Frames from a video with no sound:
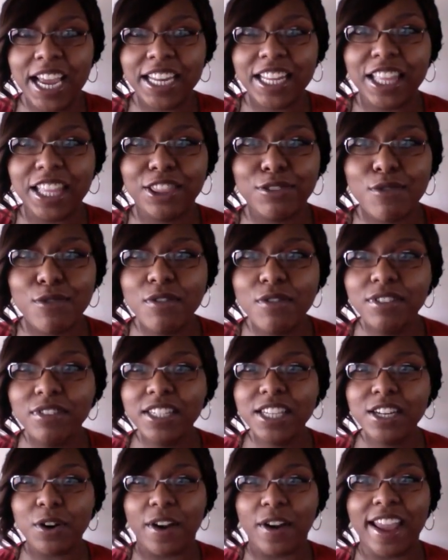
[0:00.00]
they throw
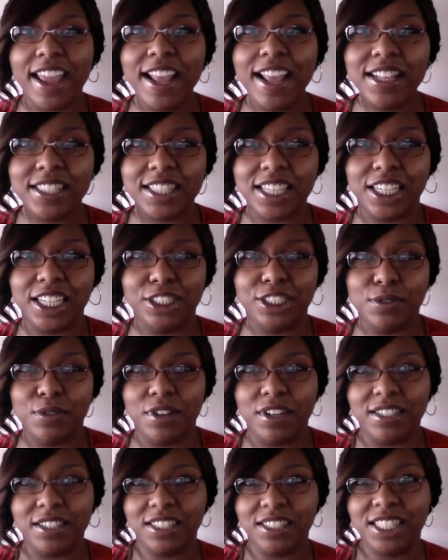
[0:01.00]
little hints at you
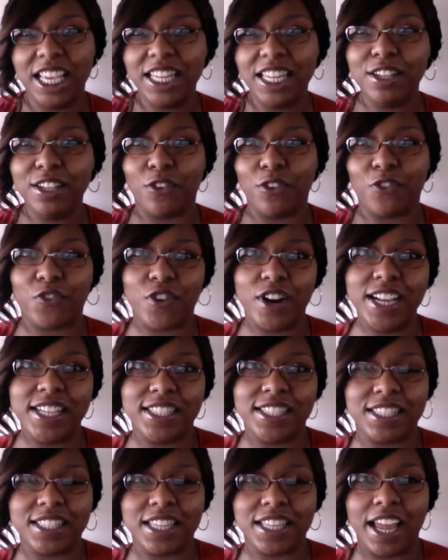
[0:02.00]
and say little
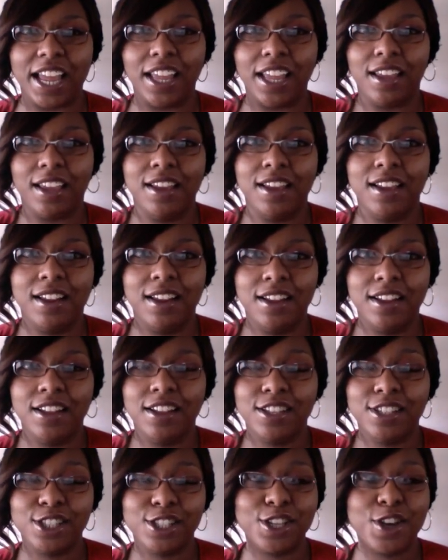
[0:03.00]
phrases like,
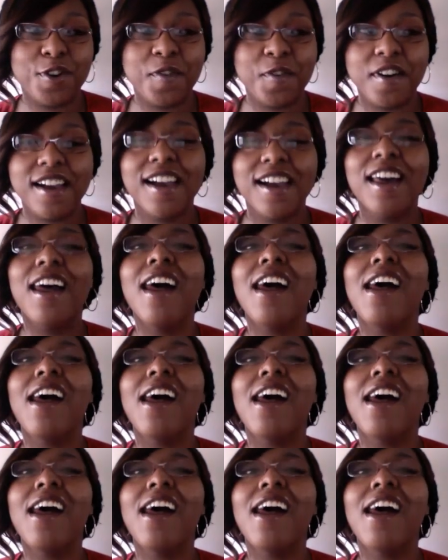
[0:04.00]
so, uh,